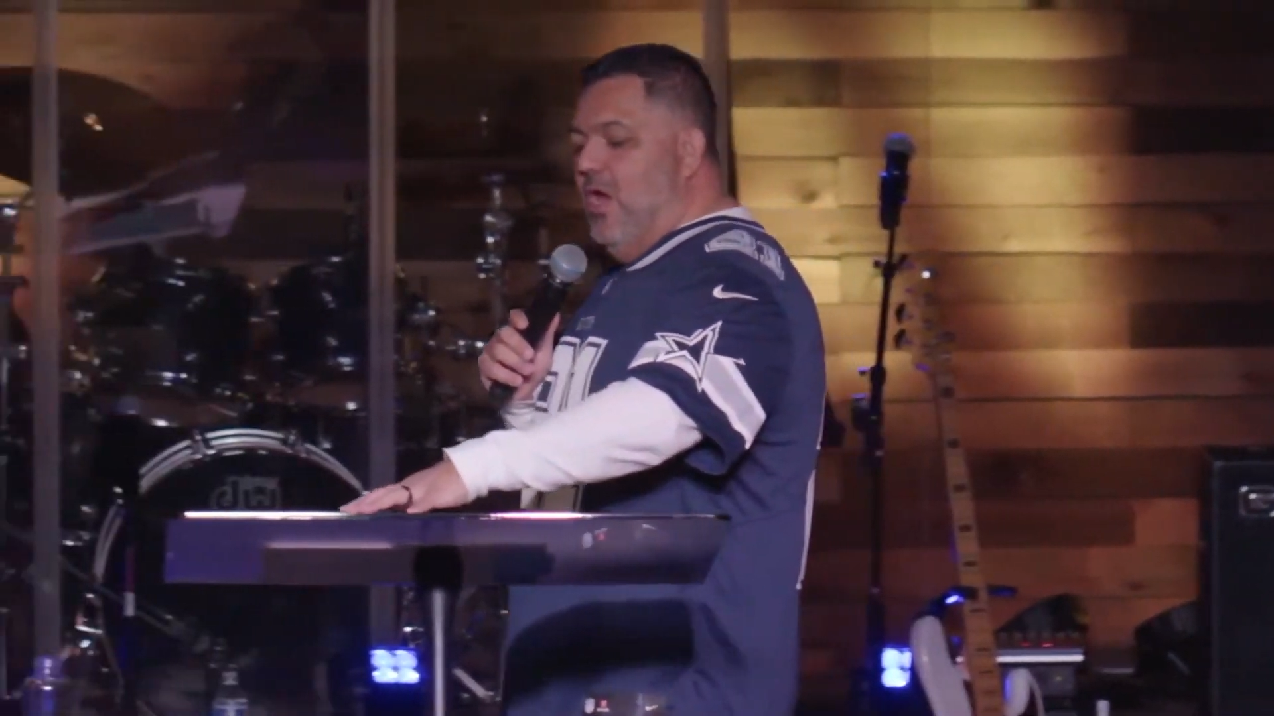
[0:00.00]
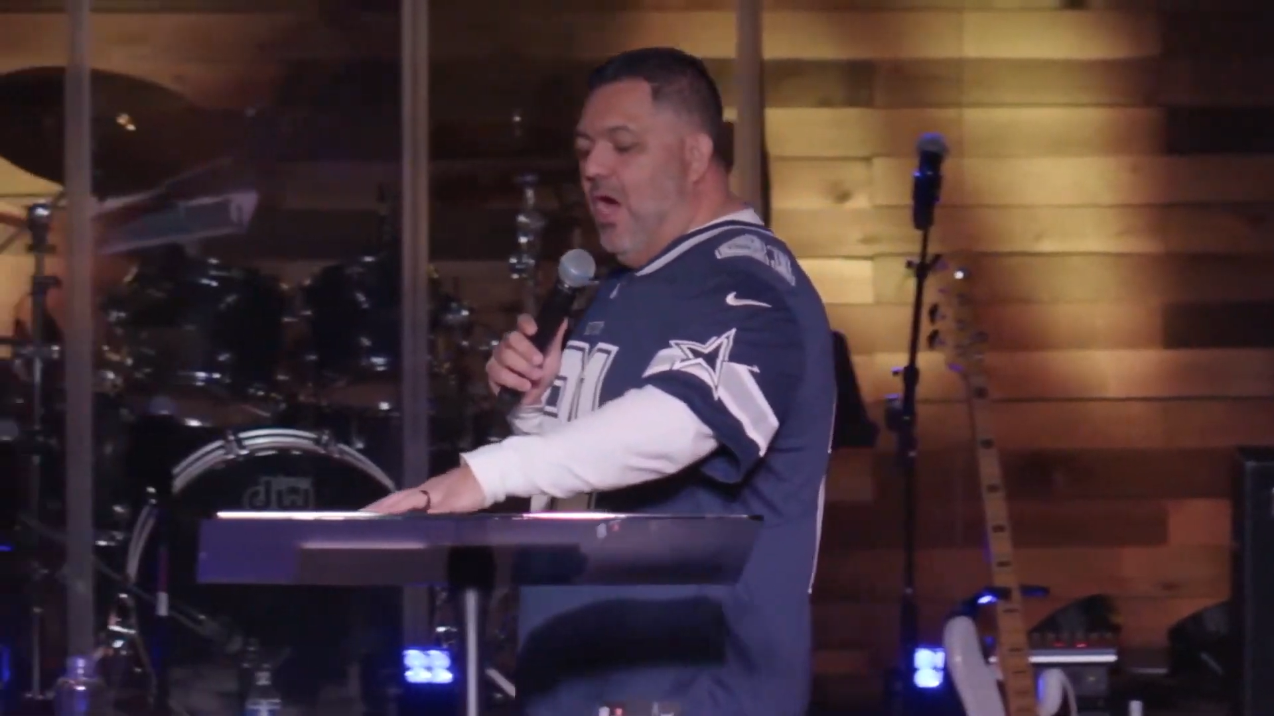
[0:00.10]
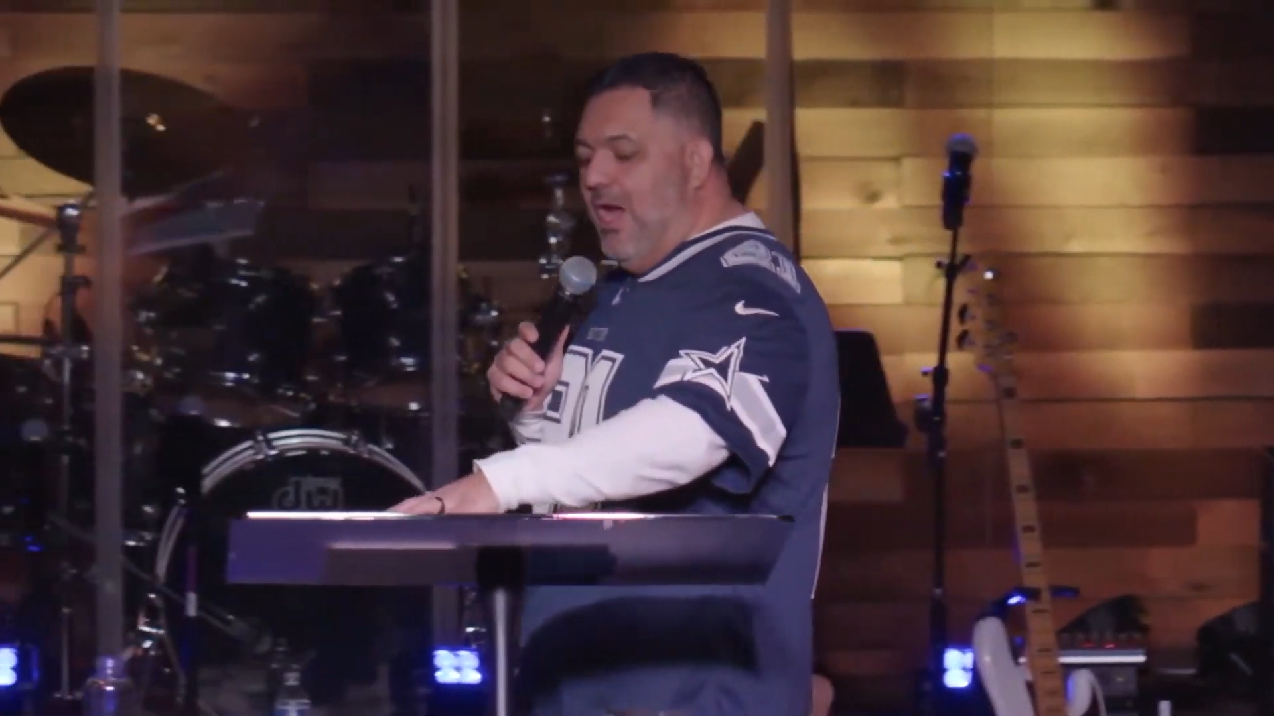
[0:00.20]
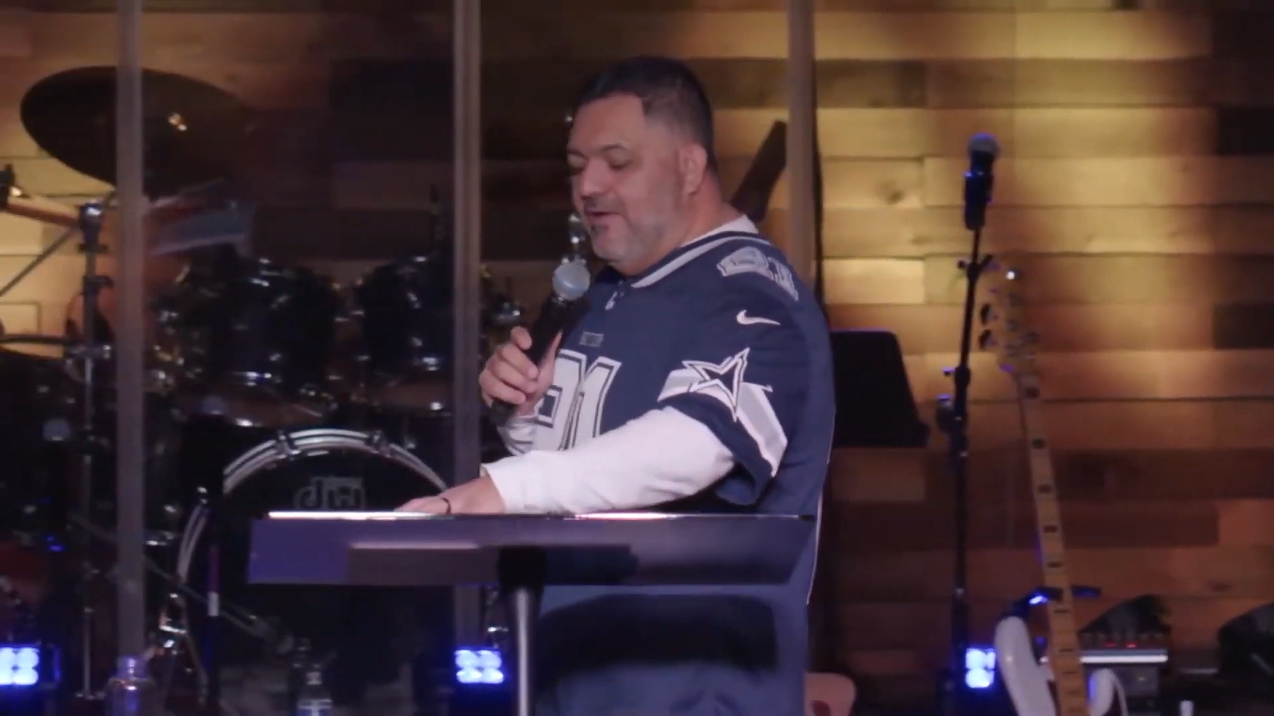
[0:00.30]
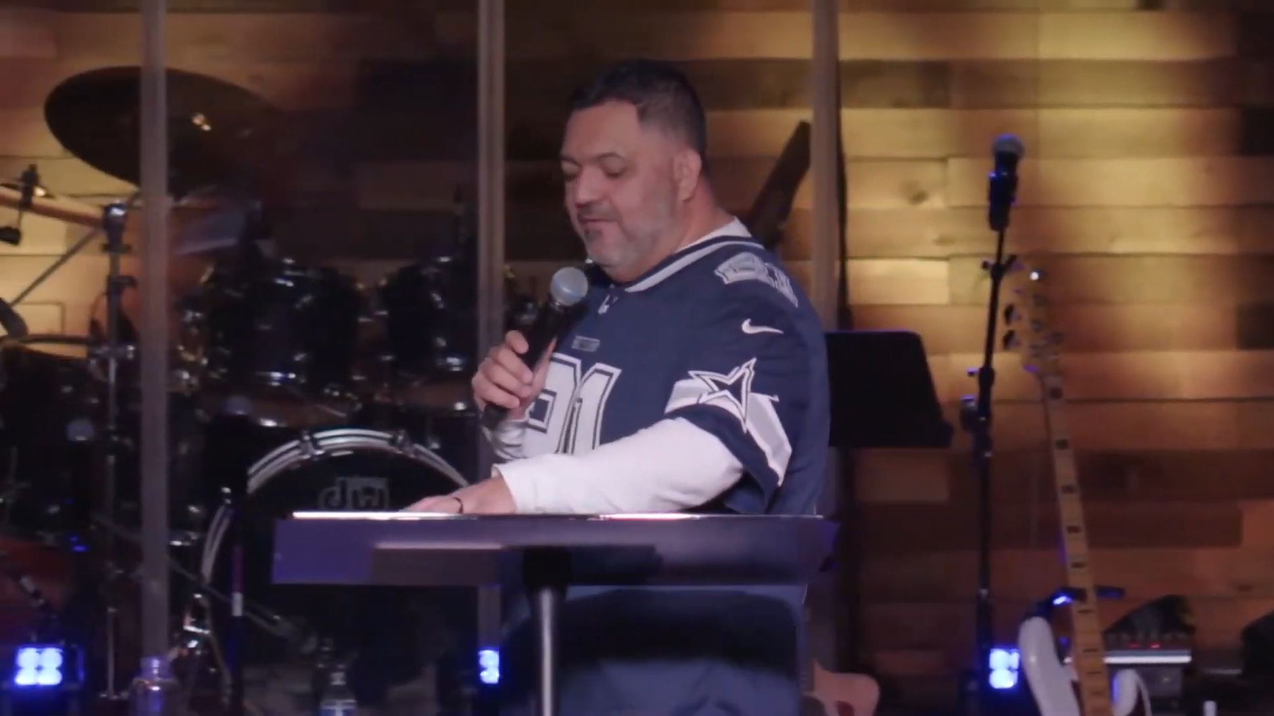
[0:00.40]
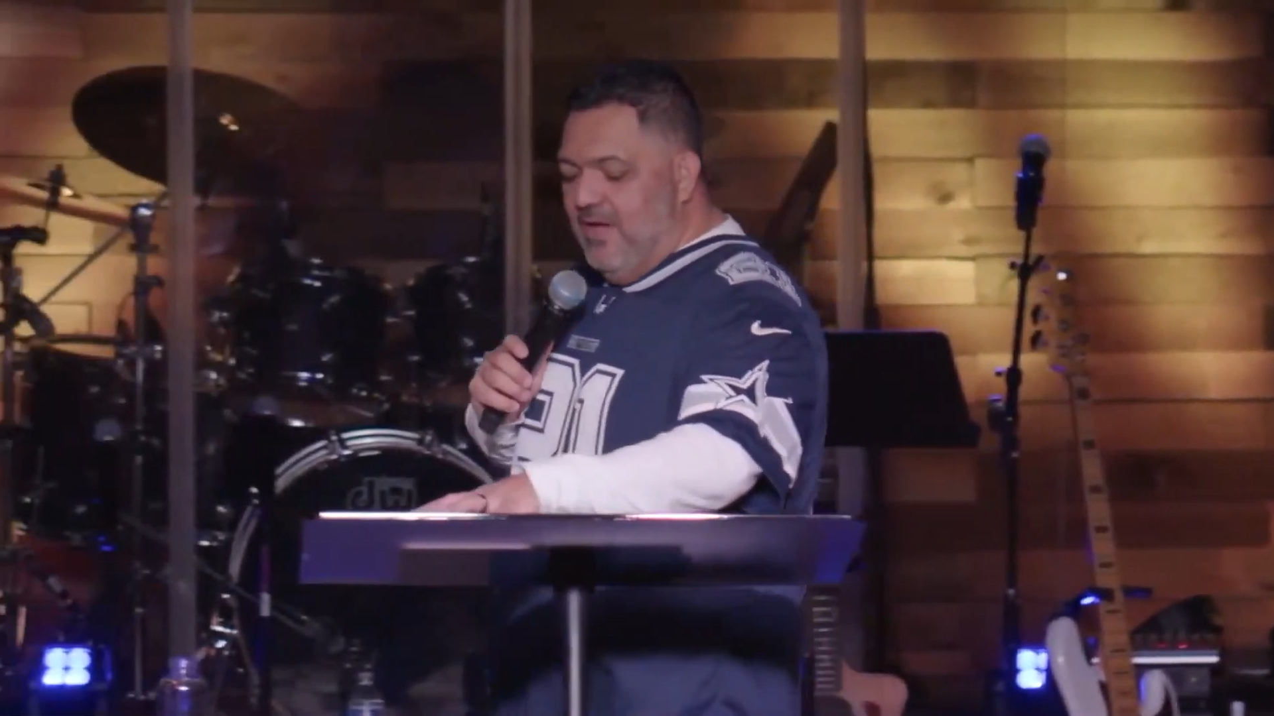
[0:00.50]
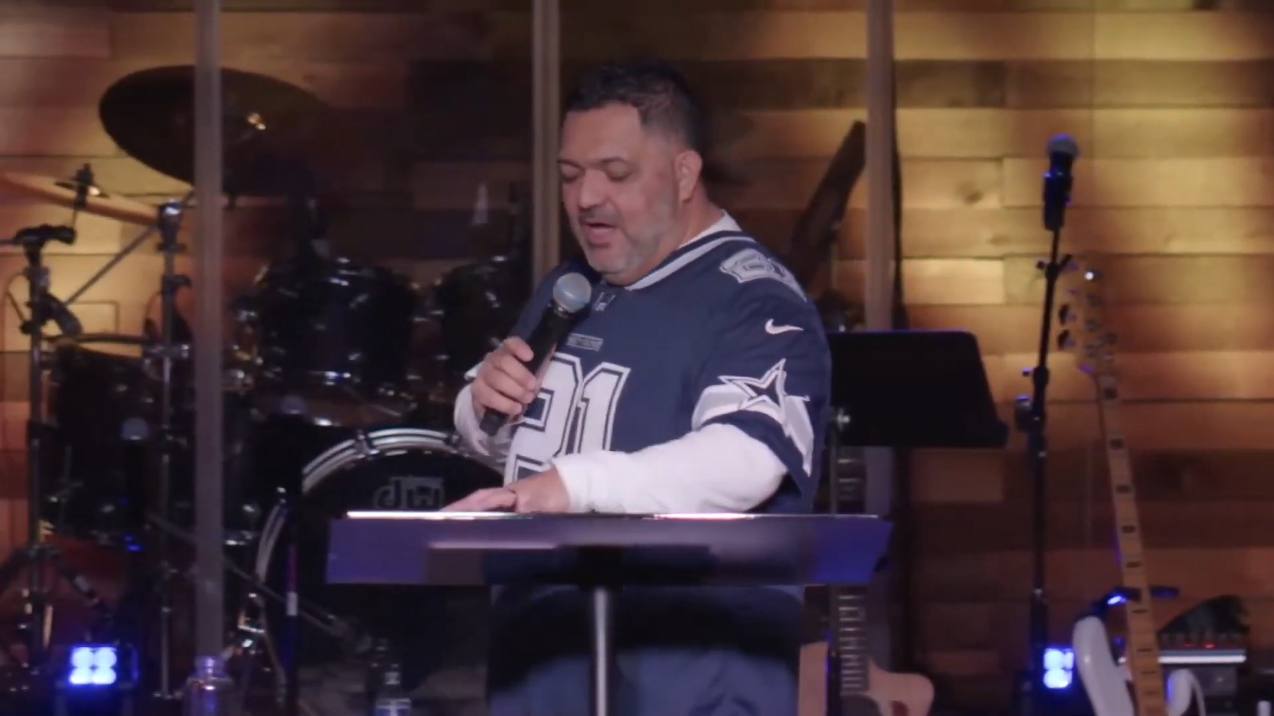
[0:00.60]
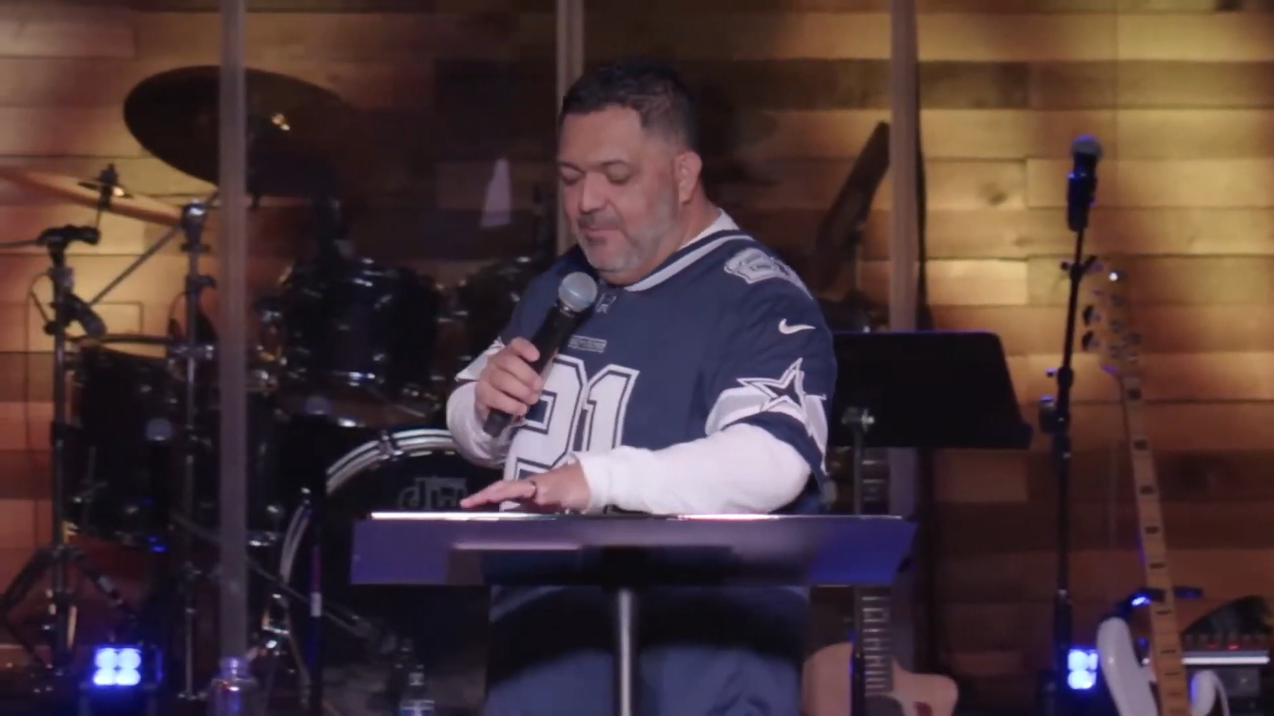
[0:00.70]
out of a